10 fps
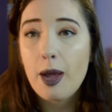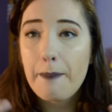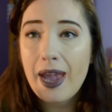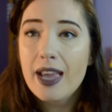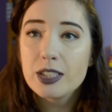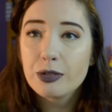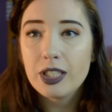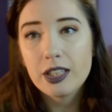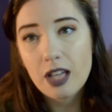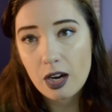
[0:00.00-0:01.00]
base a
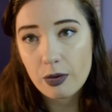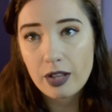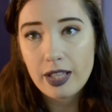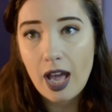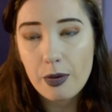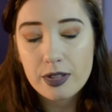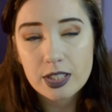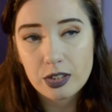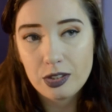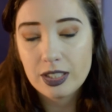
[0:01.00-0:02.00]
readathon around the O.W.L.s
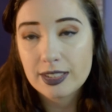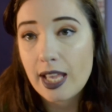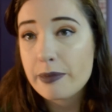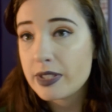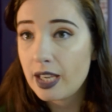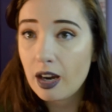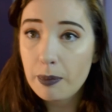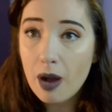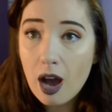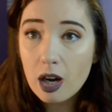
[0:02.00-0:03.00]
and Newt's exams in the Harry
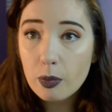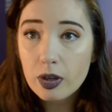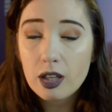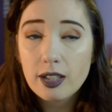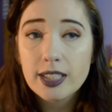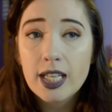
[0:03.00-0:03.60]
Potter world,